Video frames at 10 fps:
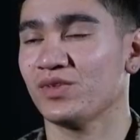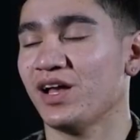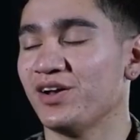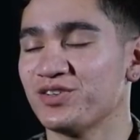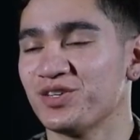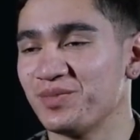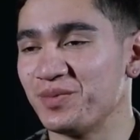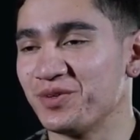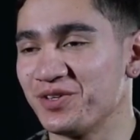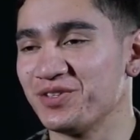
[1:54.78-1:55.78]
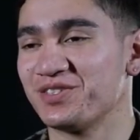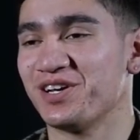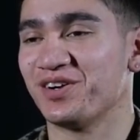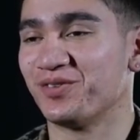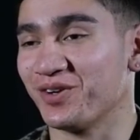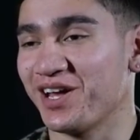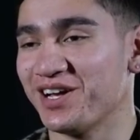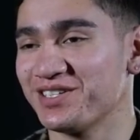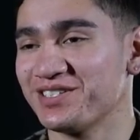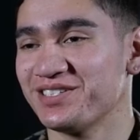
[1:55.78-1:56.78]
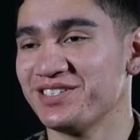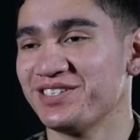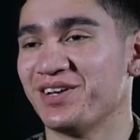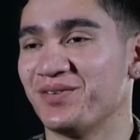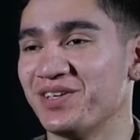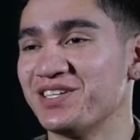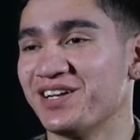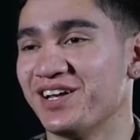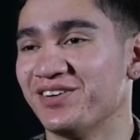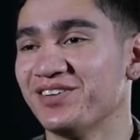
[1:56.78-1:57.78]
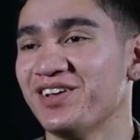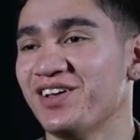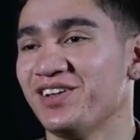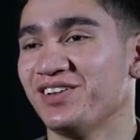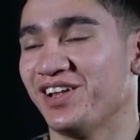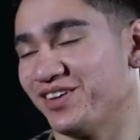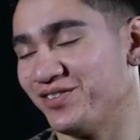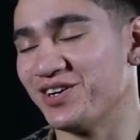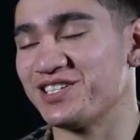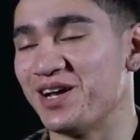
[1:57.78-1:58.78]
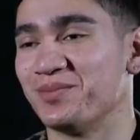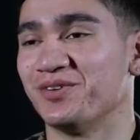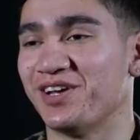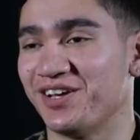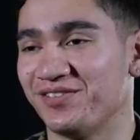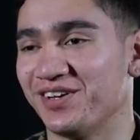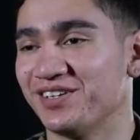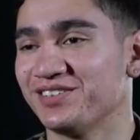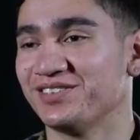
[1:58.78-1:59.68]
I know some people use our forecast that we send out, like for example, AFN.